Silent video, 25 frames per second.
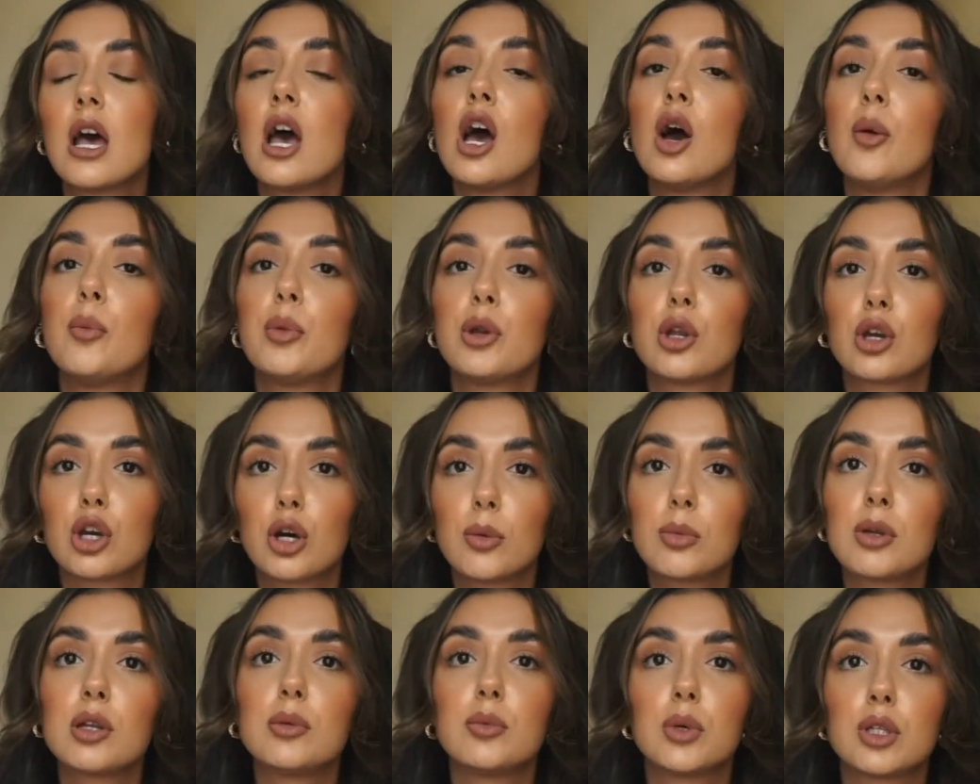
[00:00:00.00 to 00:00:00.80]
but a couple
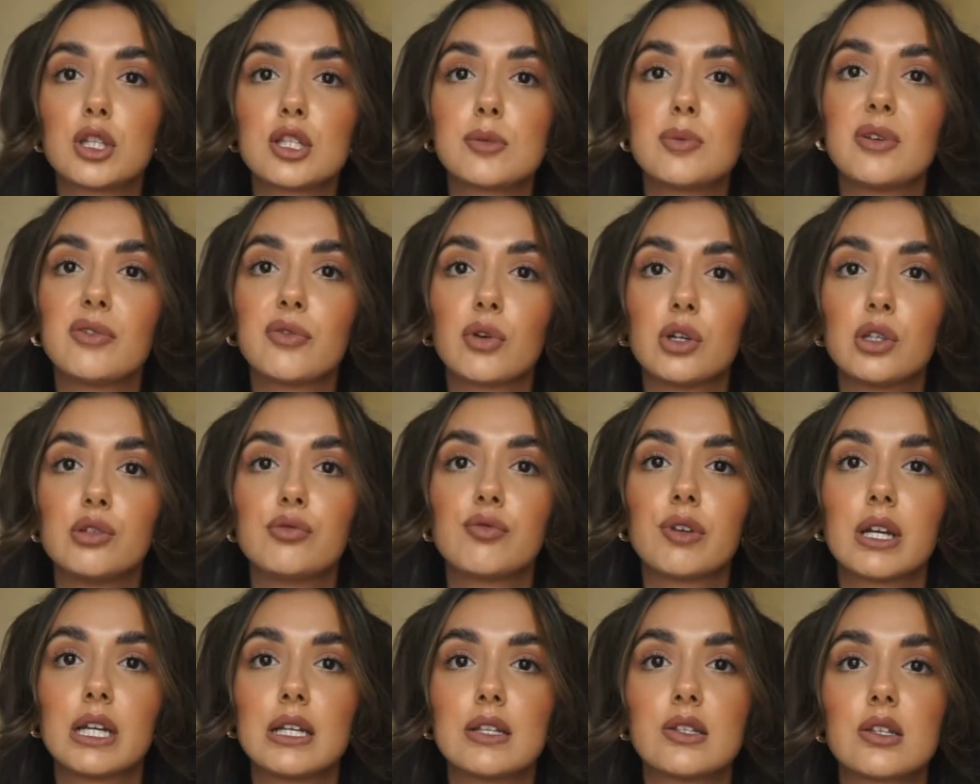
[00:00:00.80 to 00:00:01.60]
of months before you
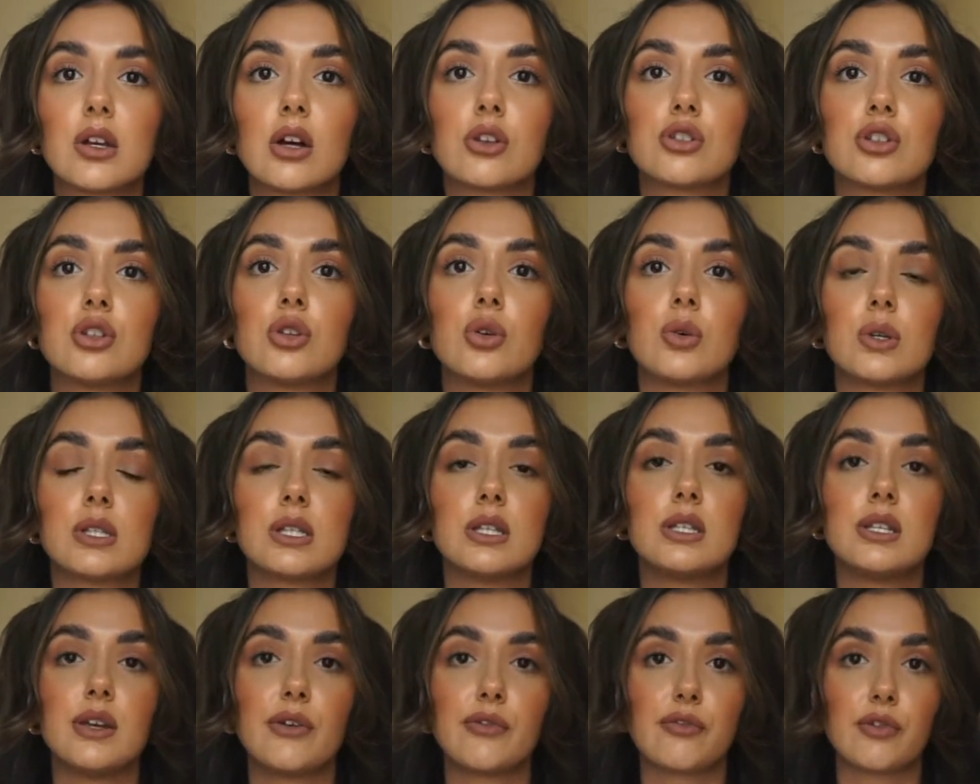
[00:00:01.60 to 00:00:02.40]
really start to notice a
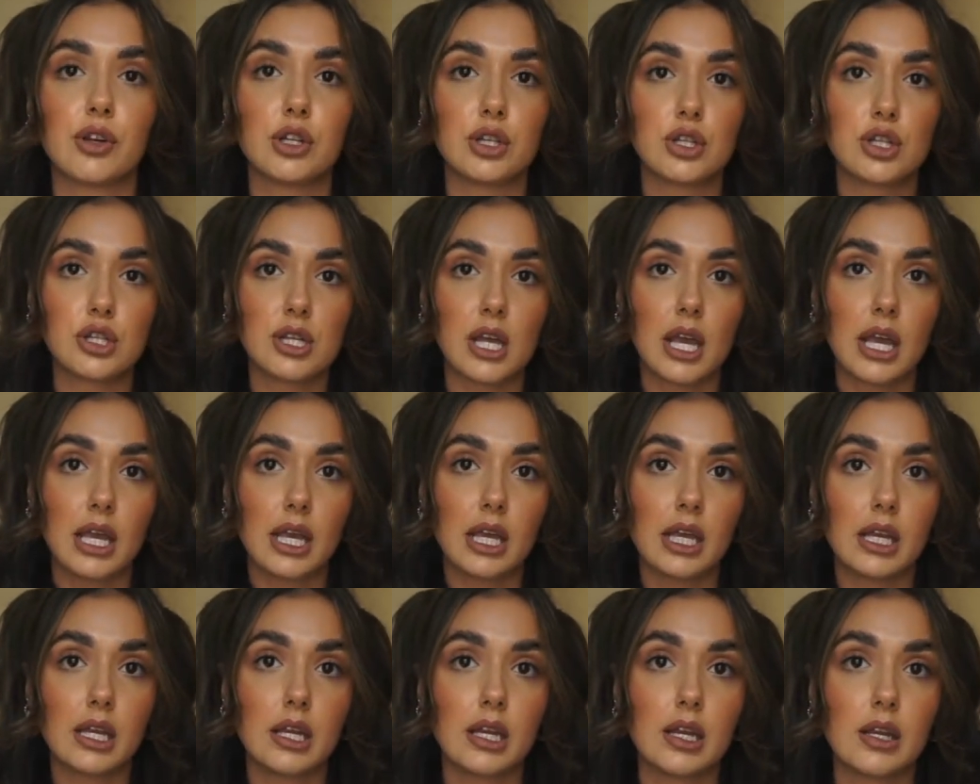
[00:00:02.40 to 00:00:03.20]
difference
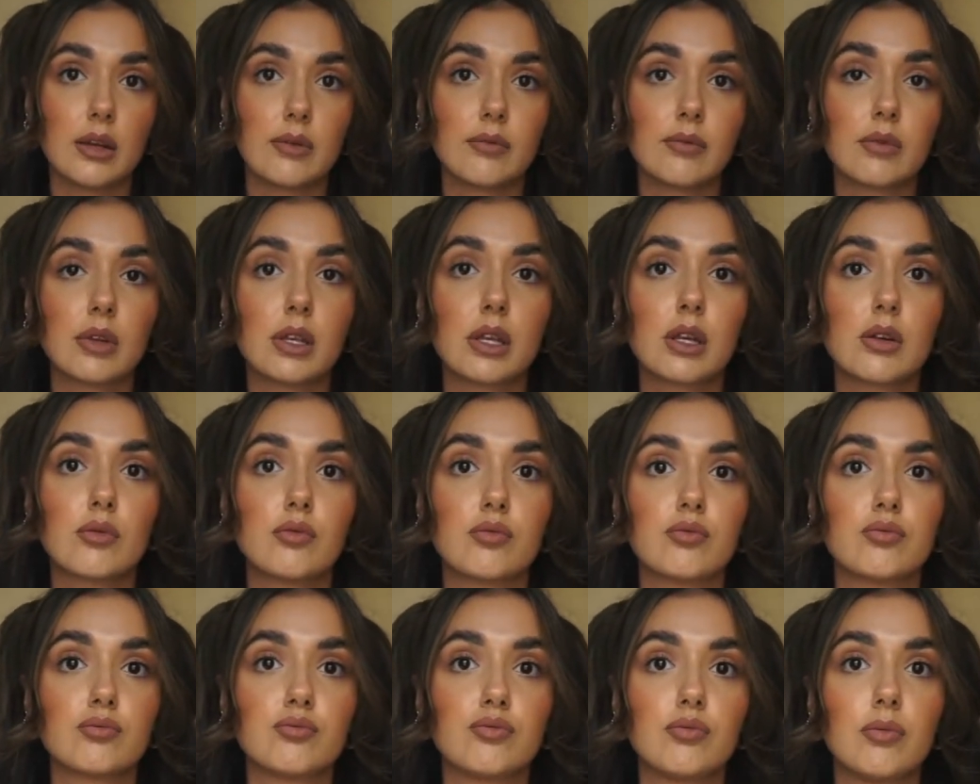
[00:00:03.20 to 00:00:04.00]
in
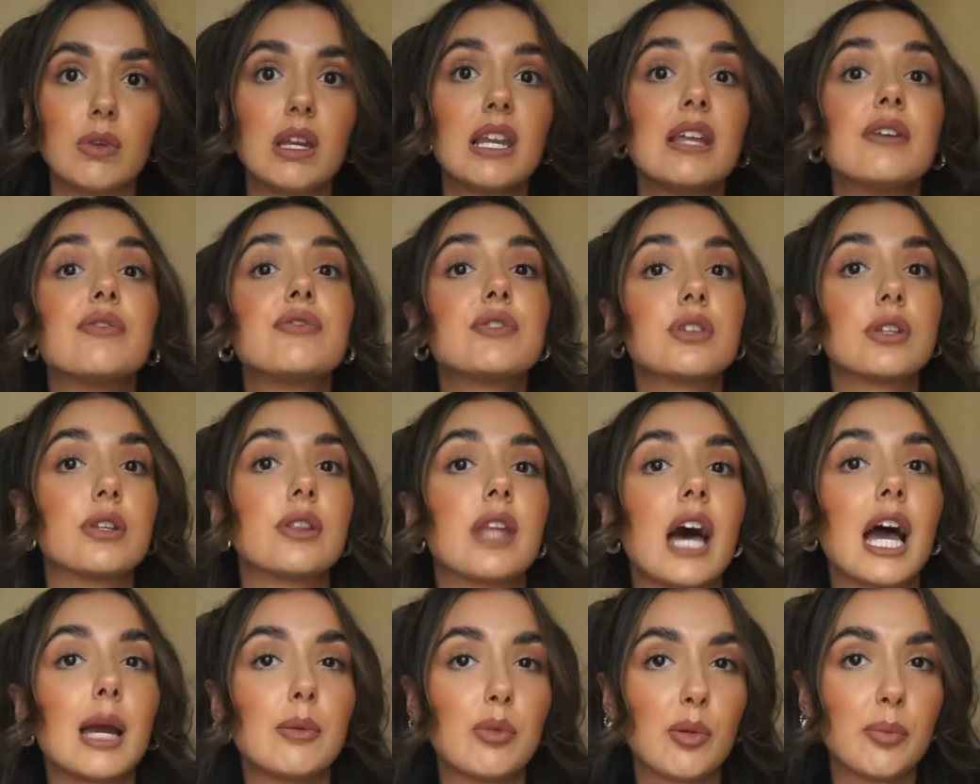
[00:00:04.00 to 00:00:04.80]
lifting the
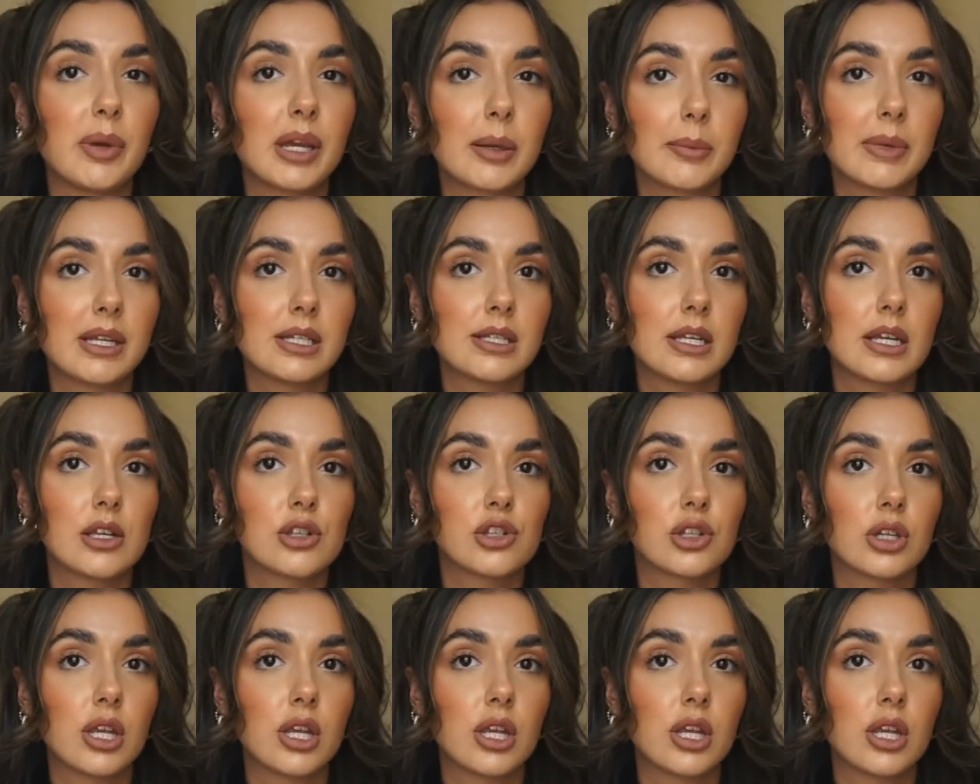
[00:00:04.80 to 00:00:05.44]
hyperpigmentation.